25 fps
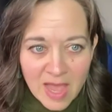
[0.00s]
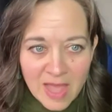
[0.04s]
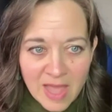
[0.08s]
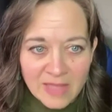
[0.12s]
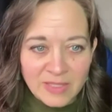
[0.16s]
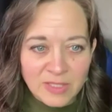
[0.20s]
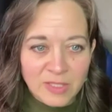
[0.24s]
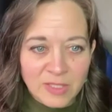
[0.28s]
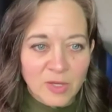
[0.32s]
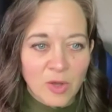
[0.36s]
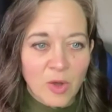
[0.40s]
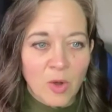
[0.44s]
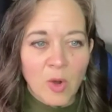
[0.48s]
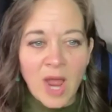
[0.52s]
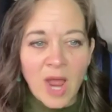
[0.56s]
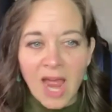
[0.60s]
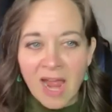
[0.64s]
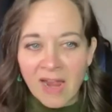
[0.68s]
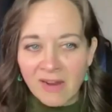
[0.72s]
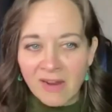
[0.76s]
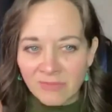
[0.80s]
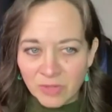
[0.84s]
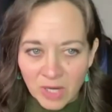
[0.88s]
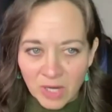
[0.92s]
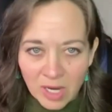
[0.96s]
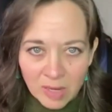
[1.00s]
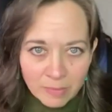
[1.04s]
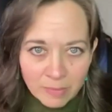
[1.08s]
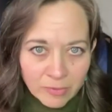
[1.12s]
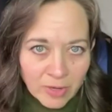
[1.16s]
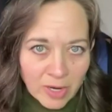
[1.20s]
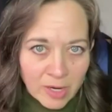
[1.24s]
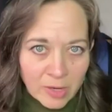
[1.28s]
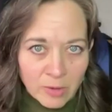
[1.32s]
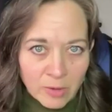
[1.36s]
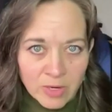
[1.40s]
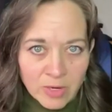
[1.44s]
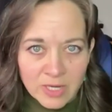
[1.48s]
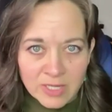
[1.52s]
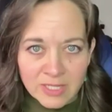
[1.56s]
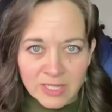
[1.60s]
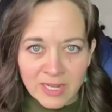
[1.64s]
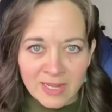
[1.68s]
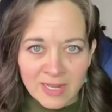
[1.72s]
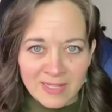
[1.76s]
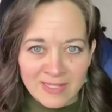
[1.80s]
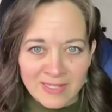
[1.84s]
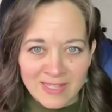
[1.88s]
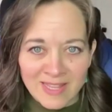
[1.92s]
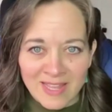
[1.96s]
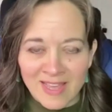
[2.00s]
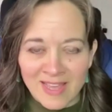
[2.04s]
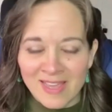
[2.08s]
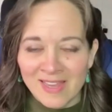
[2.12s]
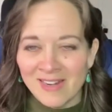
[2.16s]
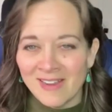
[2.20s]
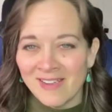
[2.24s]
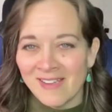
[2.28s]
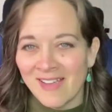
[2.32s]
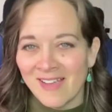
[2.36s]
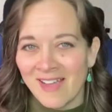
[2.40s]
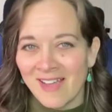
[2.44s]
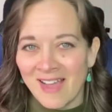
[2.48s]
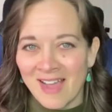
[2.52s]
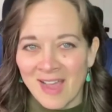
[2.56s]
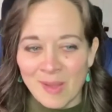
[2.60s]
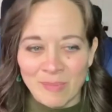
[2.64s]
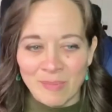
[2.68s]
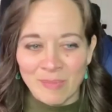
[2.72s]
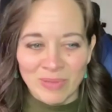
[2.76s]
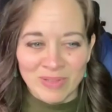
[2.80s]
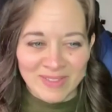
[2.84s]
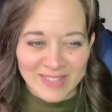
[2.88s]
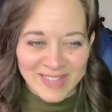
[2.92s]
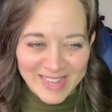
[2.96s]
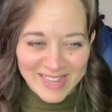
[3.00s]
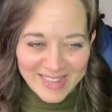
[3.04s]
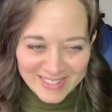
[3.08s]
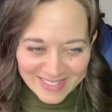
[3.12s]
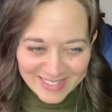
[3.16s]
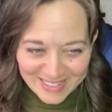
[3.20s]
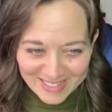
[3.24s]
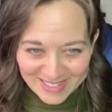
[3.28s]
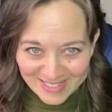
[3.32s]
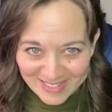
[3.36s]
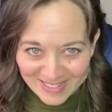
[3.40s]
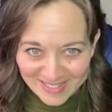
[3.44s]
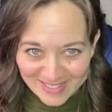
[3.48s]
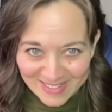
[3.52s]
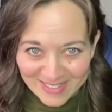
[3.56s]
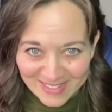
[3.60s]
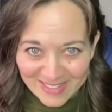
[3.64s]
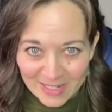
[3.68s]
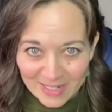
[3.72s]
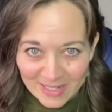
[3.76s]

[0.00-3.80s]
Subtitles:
And so after I prioritized that, I planned it.